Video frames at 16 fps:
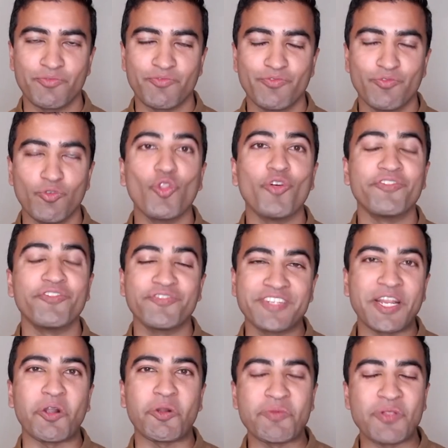full of
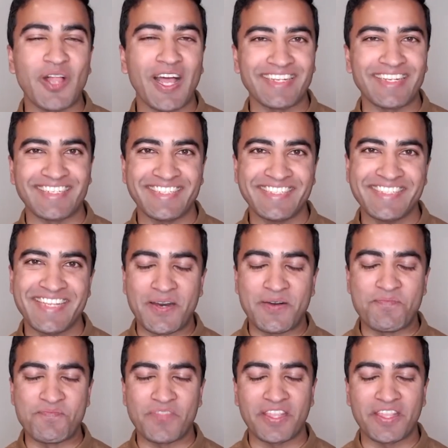terrible ideas
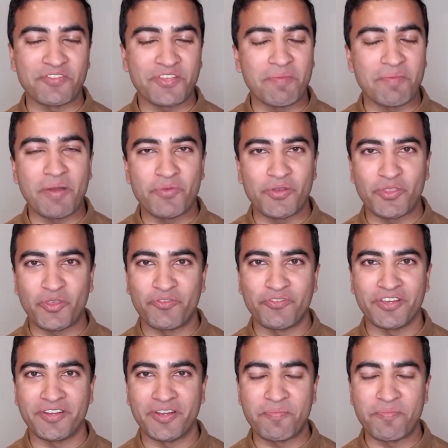that they've come up with
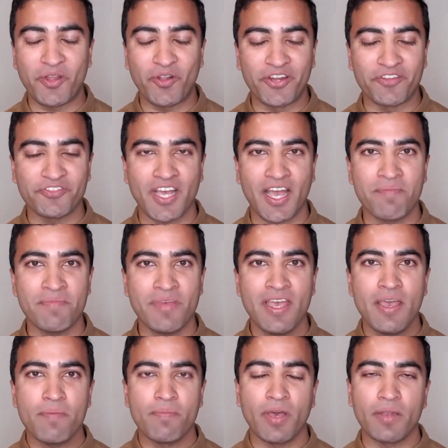over a period of time.
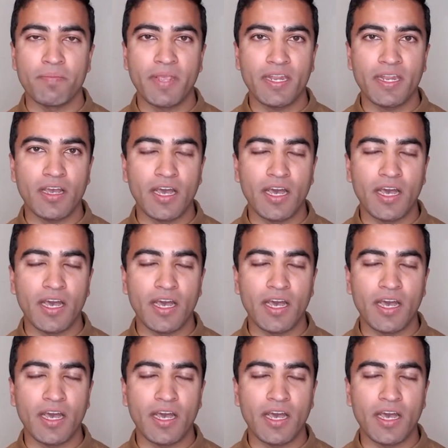But Mina,